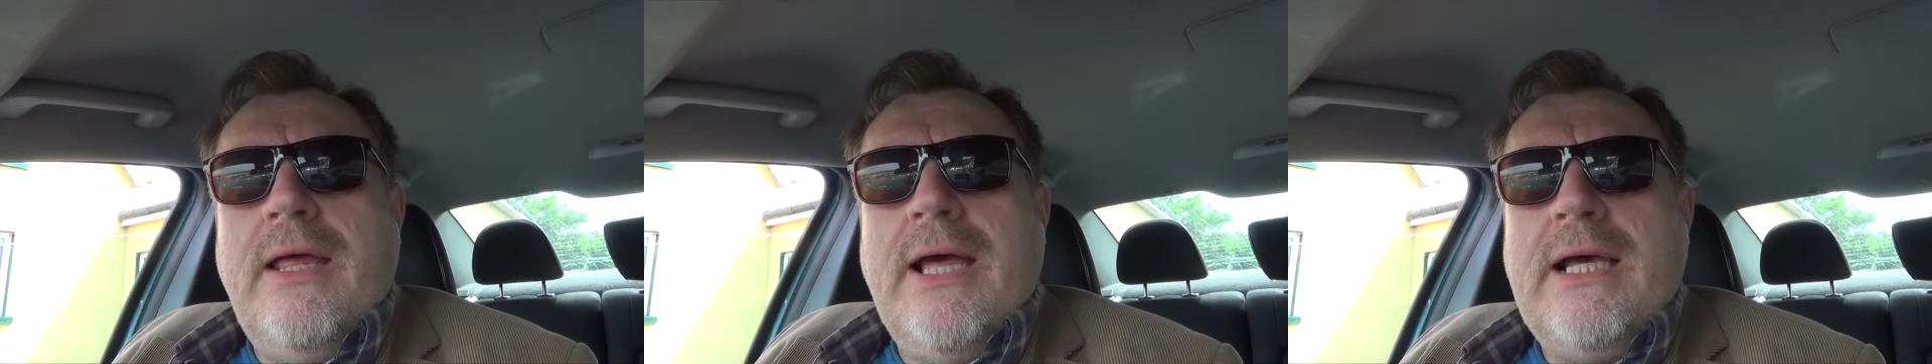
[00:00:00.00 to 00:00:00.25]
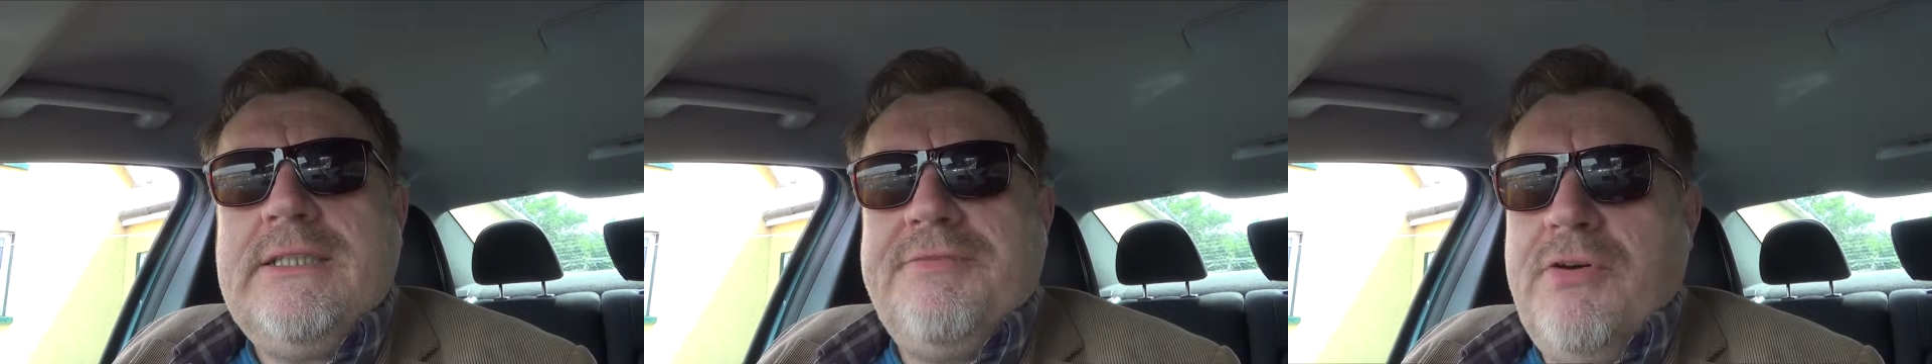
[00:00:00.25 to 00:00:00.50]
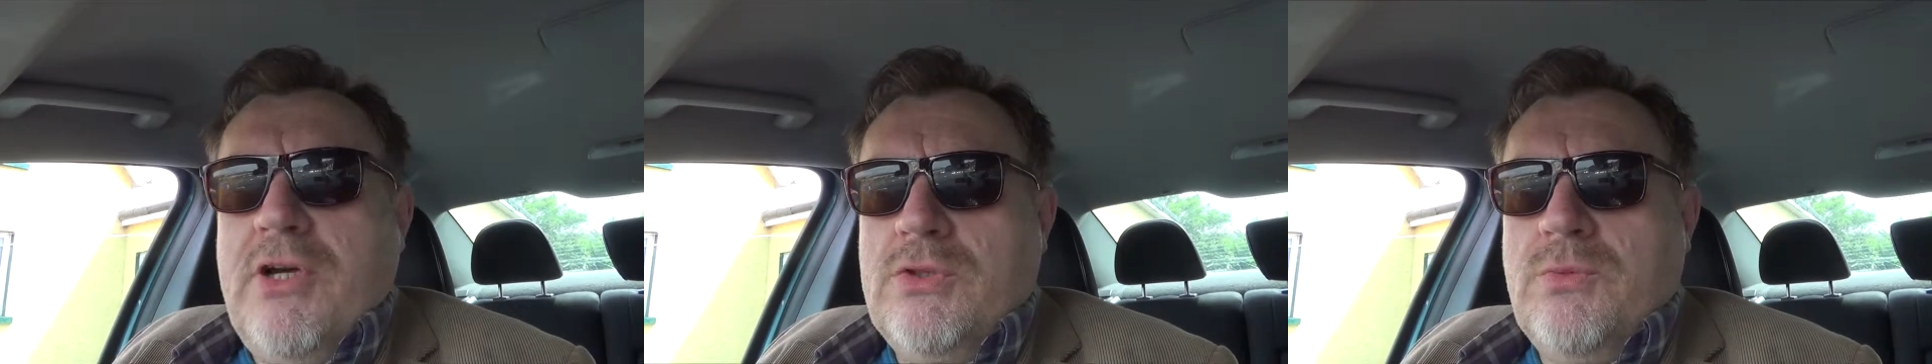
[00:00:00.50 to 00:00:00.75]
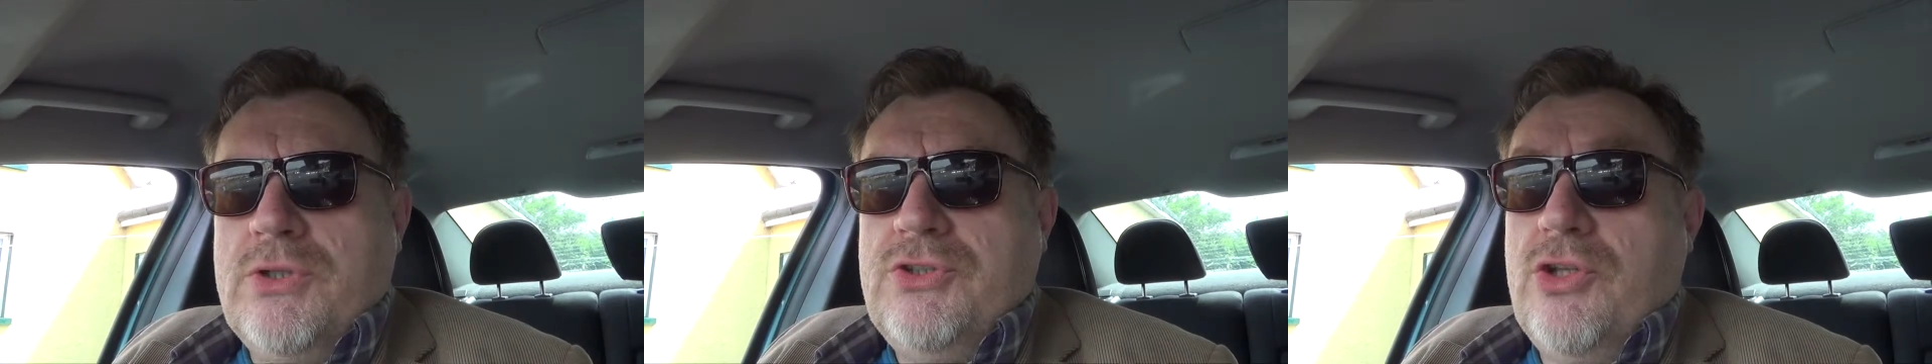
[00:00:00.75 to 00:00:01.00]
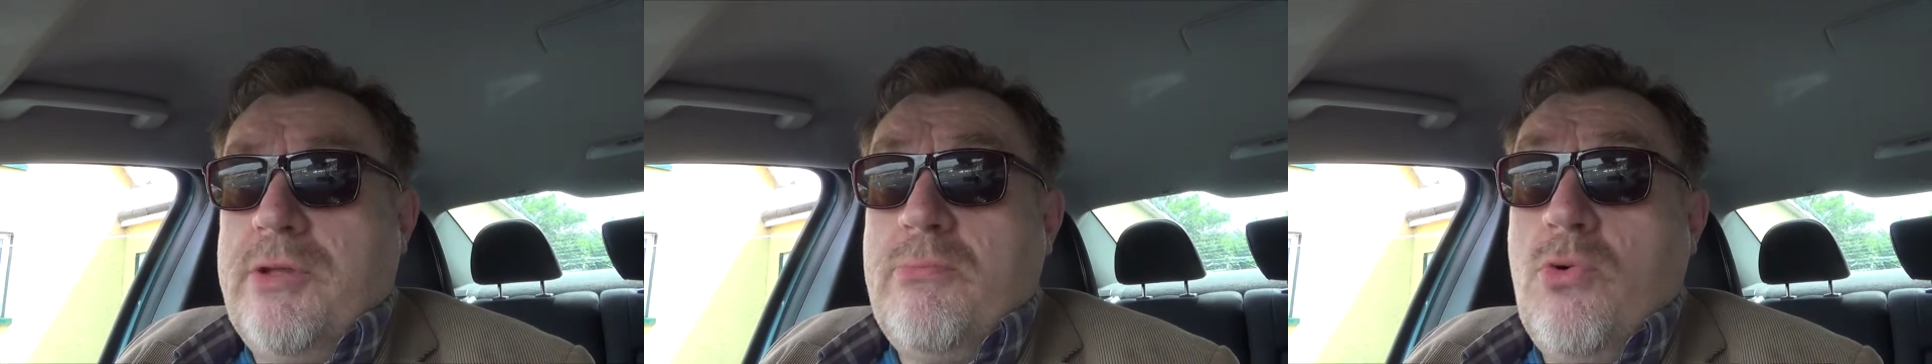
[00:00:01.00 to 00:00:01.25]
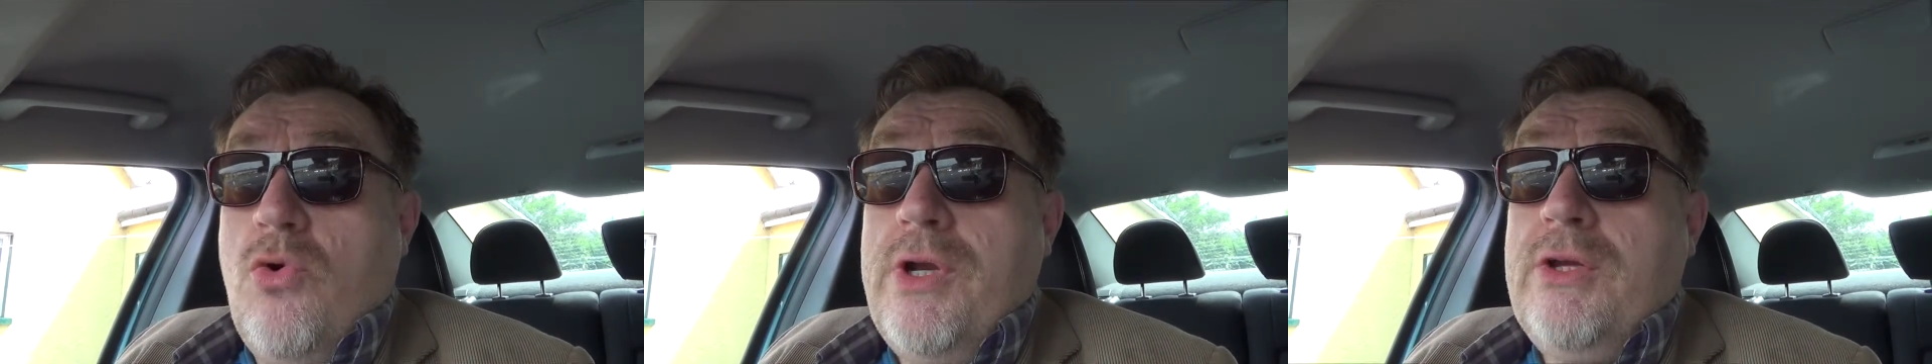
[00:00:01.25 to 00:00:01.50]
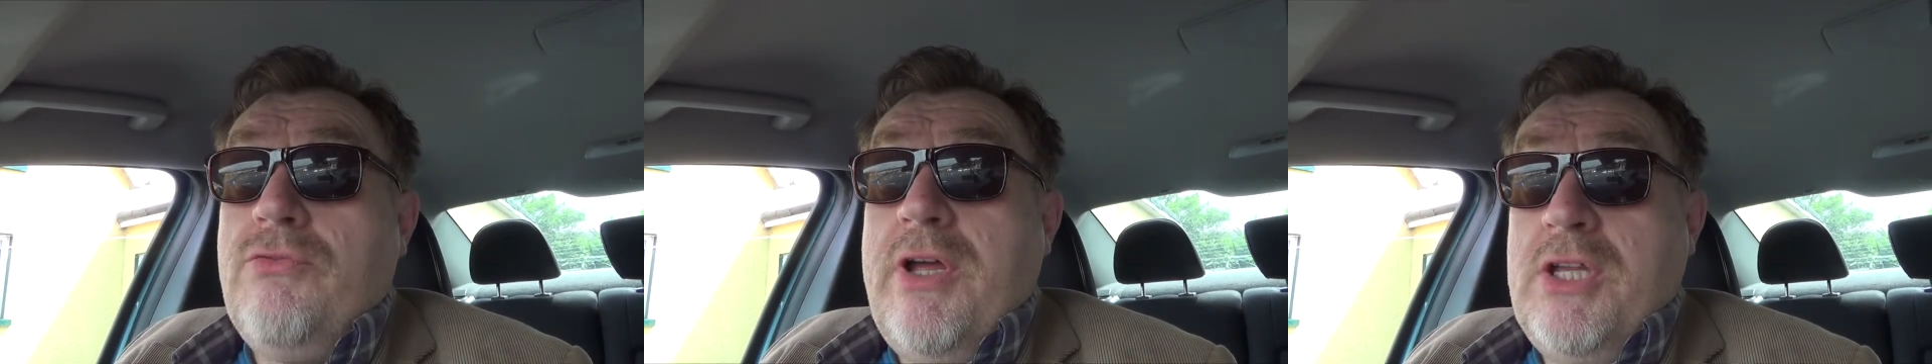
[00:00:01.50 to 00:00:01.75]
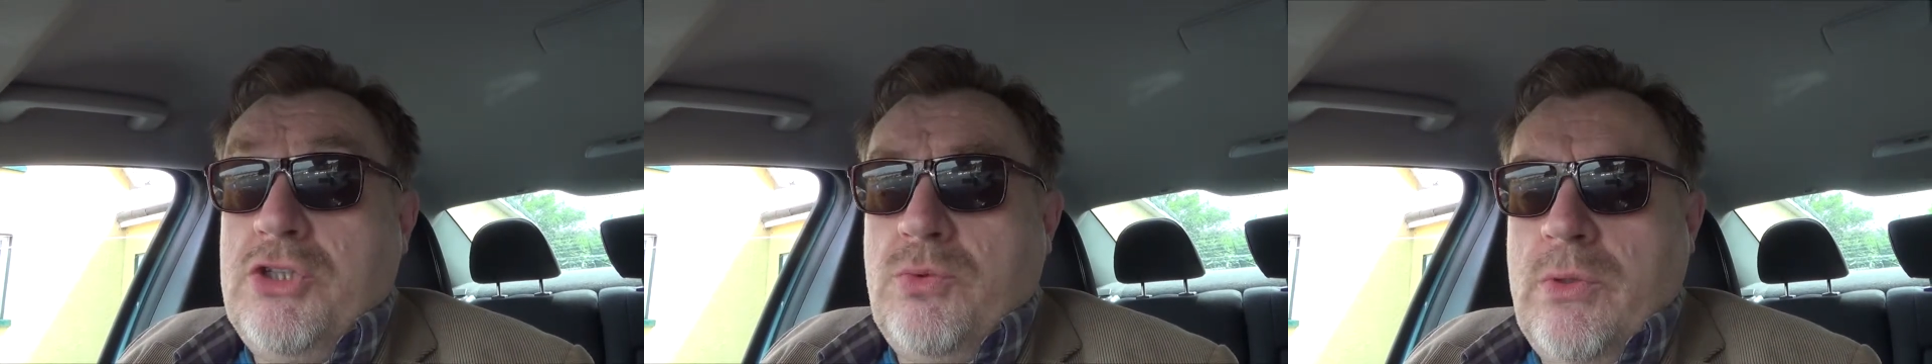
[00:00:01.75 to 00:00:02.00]
That's the first one. So the morning
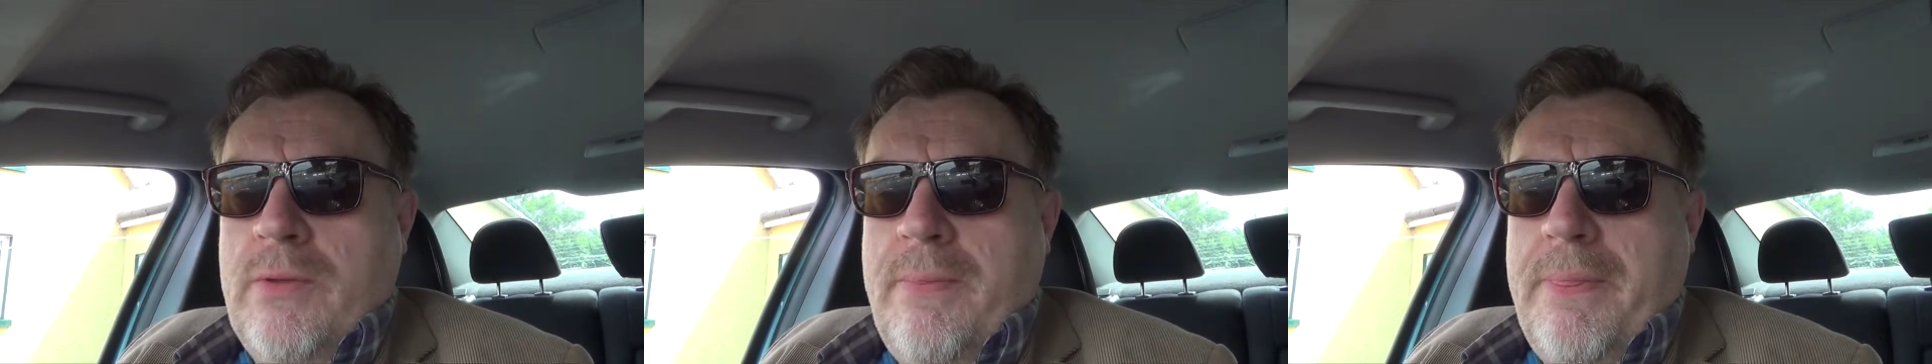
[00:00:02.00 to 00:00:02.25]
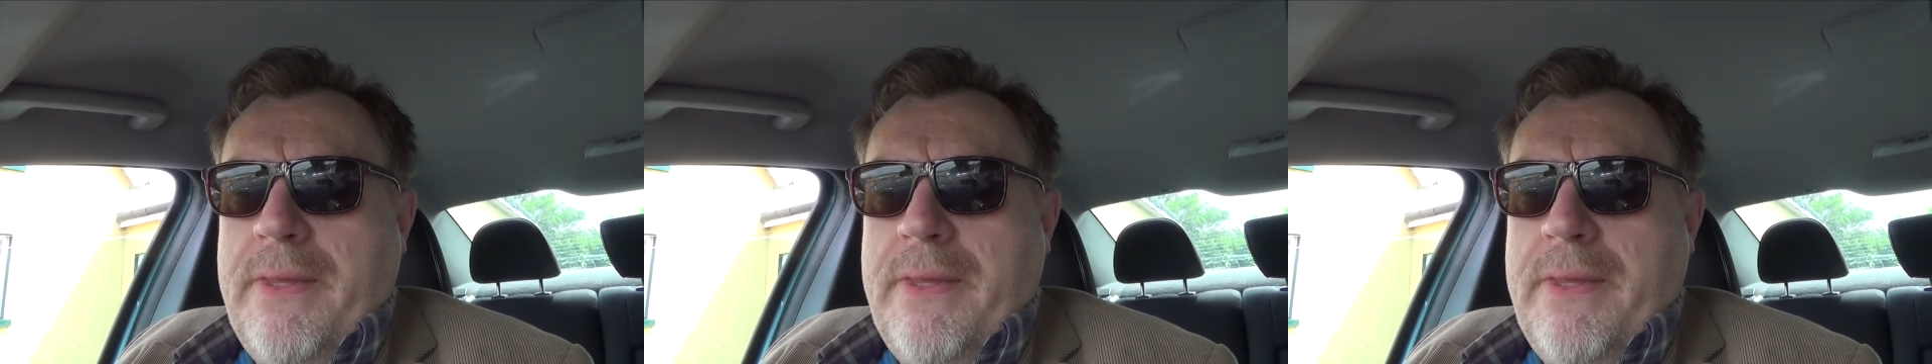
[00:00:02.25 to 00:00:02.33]
ritual.